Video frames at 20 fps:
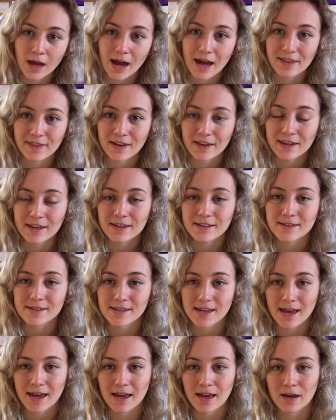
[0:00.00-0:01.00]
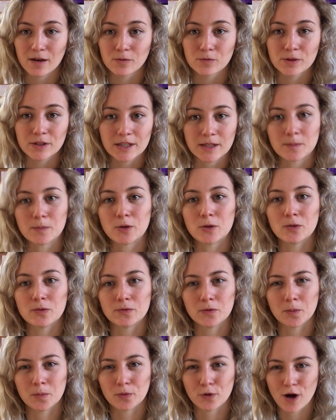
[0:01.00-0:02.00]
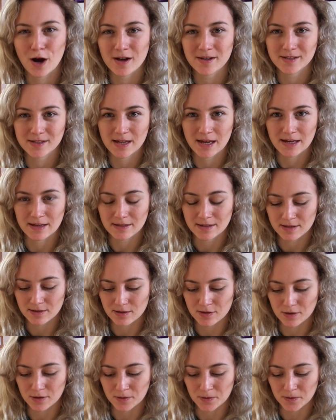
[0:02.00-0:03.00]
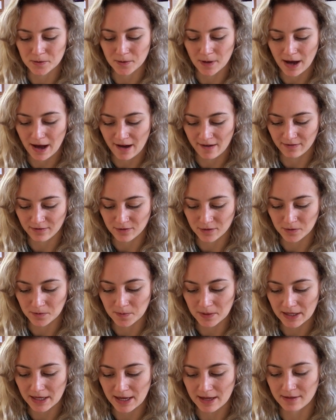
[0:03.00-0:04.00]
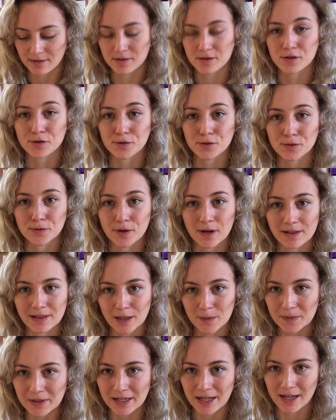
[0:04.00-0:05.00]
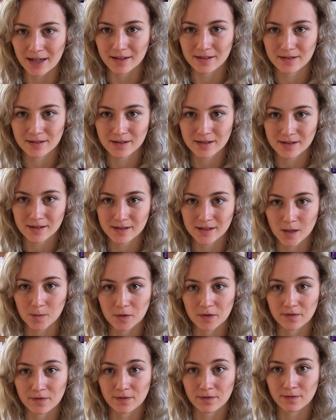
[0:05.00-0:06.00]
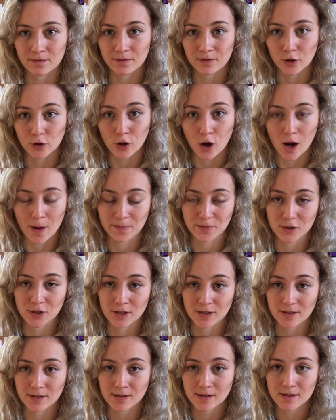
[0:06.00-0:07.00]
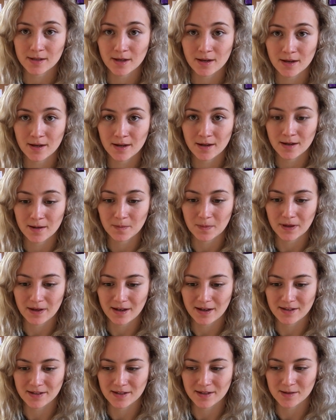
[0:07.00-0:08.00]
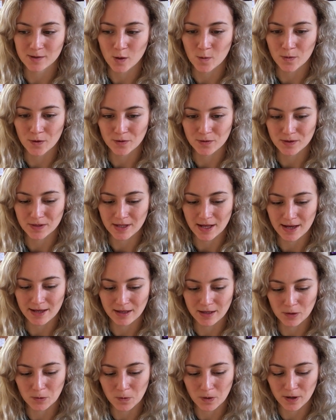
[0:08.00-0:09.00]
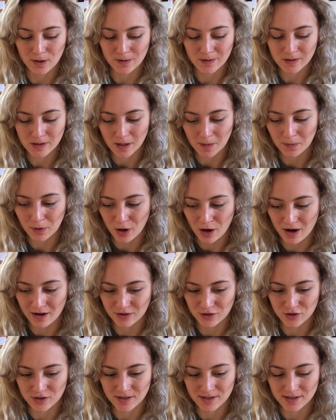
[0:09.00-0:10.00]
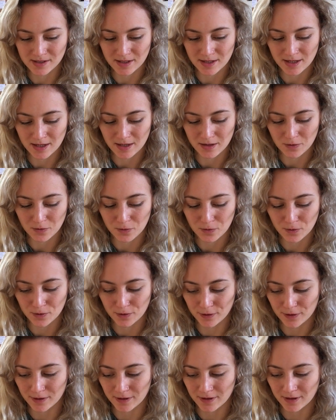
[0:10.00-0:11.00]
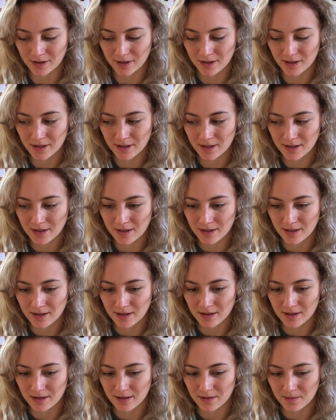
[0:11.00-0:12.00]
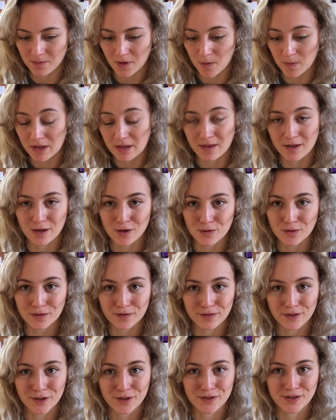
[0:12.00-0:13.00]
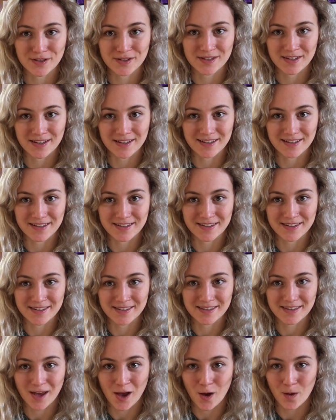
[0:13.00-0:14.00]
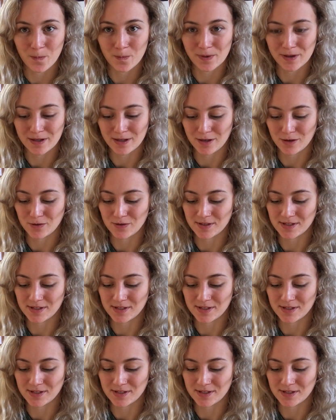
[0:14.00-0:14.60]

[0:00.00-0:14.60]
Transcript: I think it's a really beautiful process to have to begin to eliminate some of your options, because it's almost like you are subconsciously, or maybe the universe is helping you